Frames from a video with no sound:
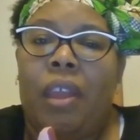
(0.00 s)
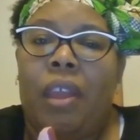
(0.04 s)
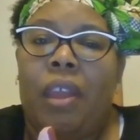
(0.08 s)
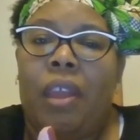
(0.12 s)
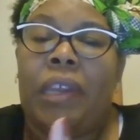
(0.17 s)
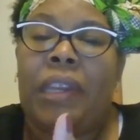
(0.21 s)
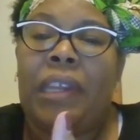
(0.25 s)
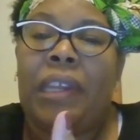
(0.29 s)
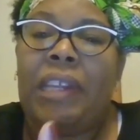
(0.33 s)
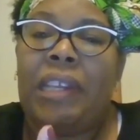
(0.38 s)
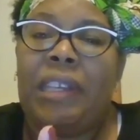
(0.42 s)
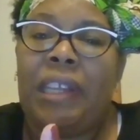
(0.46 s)

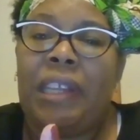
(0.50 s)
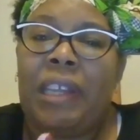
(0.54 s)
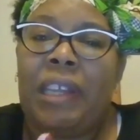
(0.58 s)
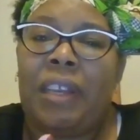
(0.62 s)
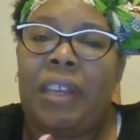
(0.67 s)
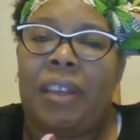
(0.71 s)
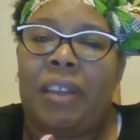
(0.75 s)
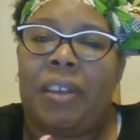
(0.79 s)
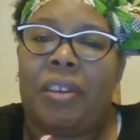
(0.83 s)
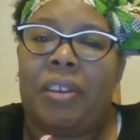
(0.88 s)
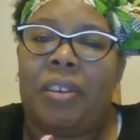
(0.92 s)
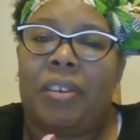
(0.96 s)
And he
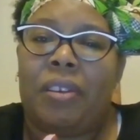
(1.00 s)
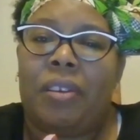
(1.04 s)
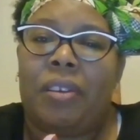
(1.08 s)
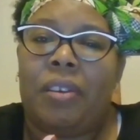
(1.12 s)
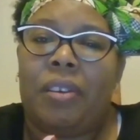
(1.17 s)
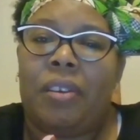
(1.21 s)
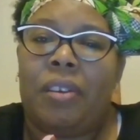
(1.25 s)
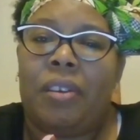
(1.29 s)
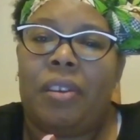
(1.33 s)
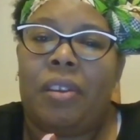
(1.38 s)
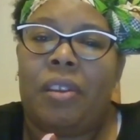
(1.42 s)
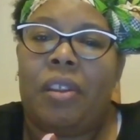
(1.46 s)
did it.
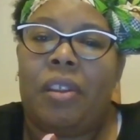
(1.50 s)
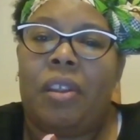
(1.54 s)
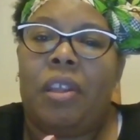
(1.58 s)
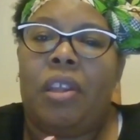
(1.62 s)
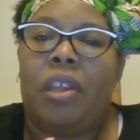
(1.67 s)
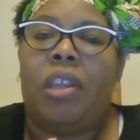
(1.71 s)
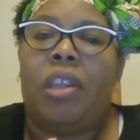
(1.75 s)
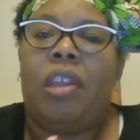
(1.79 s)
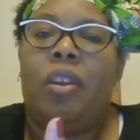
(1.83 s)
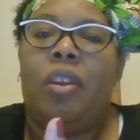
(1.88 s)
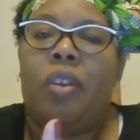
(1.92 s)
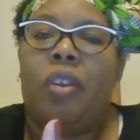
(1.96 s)

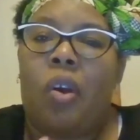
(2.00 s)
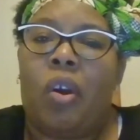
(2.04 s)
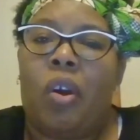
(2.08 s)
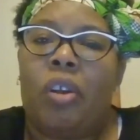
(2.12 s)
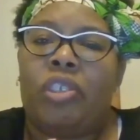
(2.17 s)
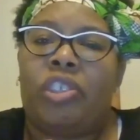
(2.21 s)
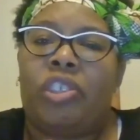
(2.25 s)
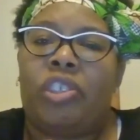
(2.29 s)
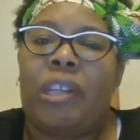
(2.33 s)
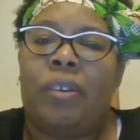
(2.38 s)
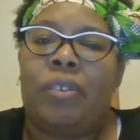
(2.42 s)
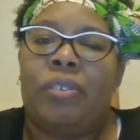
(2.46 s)
He
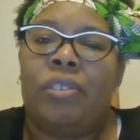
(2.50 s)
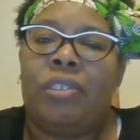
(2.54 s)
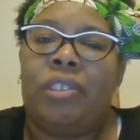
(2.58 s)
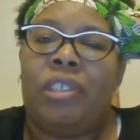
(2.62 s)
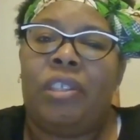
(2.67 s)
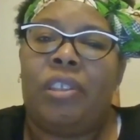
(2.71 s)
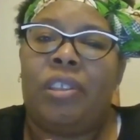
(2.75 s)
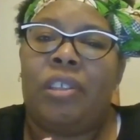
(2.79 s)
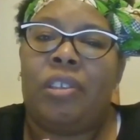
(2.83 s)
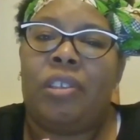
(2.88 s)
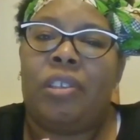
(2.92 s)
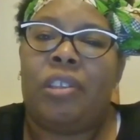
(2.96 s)
launched out
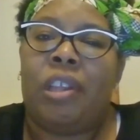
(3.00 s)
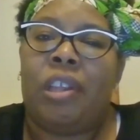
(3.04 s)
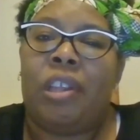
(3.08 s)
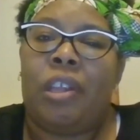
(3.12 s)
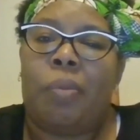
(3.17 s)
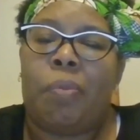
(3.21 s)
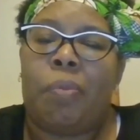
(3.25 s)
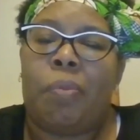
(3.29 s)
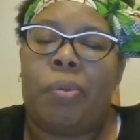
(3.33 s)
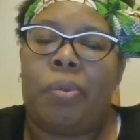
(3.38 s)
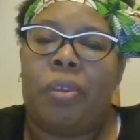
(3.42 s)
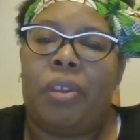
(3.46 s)
into the
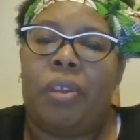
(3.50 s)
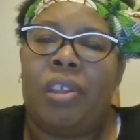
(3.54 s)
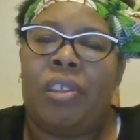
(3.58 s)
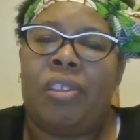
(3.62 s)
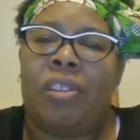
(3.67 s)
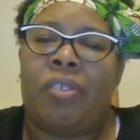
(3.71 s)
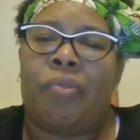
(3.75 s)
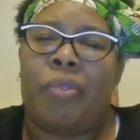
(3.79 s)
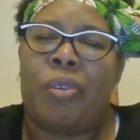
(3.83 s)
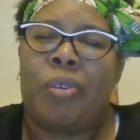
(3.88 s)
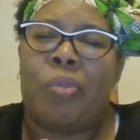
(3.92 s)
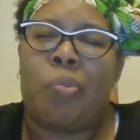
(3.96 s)
deep,
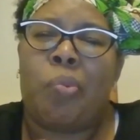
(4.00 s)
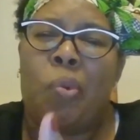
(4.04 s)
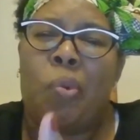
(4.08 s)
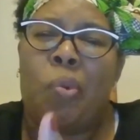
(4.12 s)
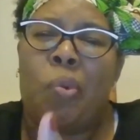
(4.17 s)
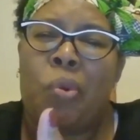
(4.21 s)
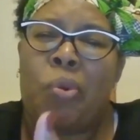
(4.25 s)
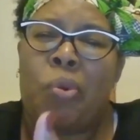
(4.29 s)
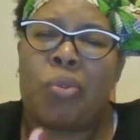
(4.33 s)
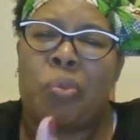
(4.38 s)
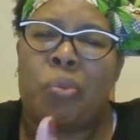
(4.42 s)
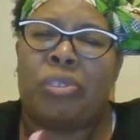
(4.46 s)
and the
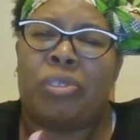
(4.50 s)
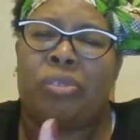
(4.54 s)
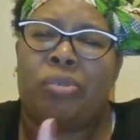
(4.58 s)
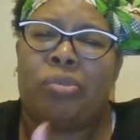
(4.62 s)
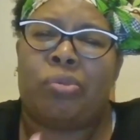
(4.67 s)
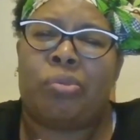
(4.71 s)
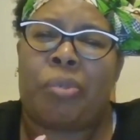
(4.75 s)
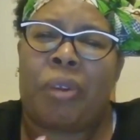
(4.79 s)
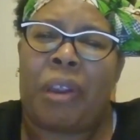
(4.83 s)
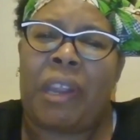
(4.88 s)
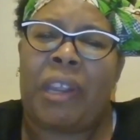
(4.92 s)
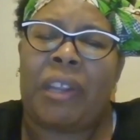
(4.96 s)
reward was
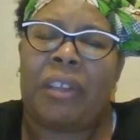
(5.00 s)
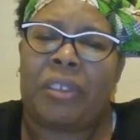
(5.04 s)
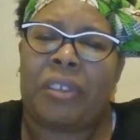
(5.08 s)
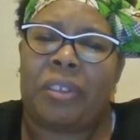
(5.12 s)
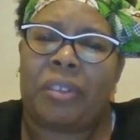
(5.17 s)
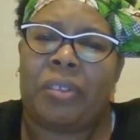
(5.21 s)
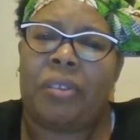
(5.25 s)
great.